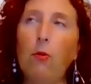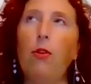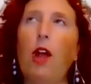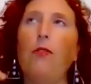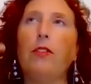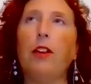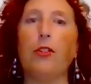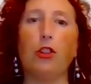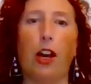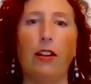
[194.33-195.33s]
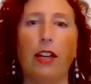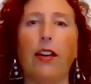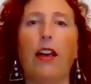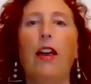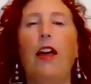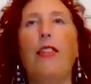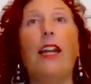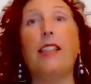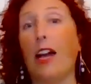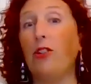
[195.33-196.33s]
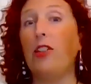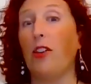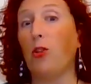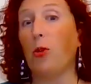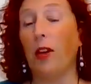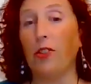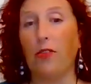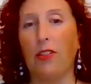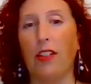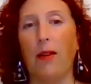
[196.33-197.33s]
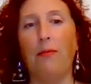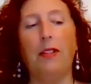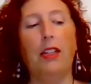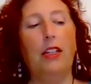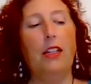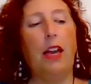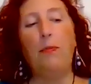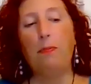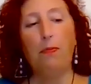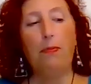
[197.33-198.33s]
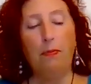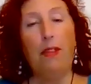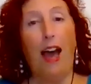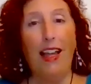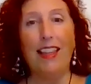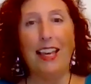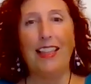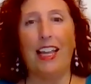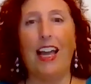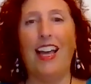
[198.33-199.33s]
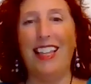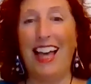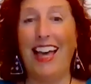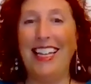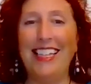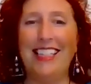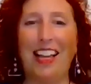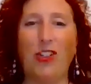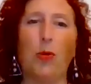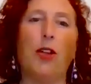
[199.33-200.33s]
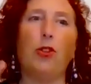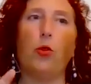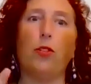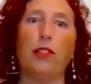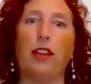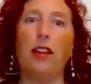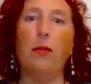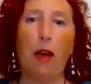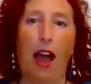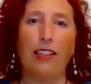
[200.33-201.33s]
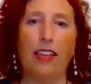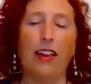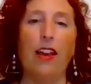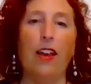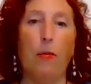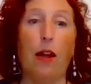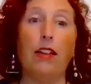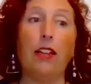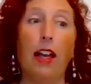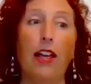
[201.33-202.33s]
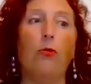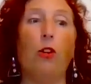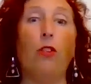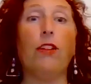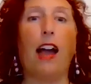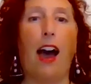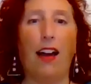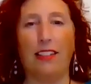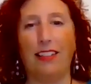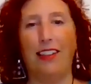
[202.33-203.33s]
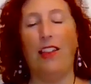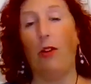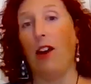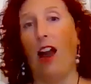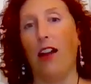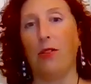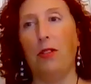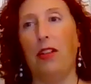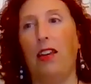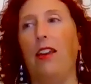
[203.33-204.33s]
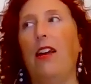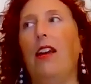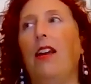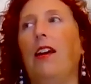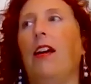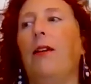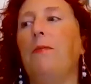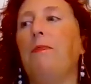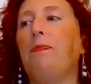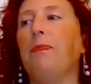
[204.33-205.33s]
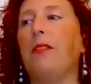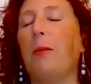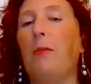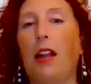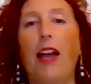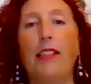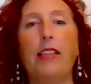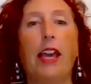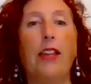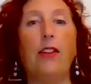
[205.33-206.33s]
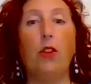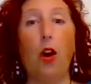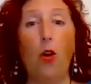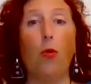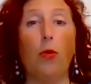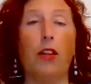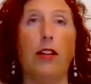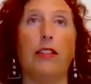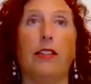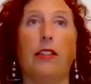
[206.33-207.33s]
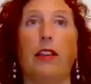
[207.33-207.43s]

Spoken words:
whatever they're sharing, that is actually detrimental for them. And that thing that that is detrimental or is like impacting my client will react, and they'll react to me. But I say no because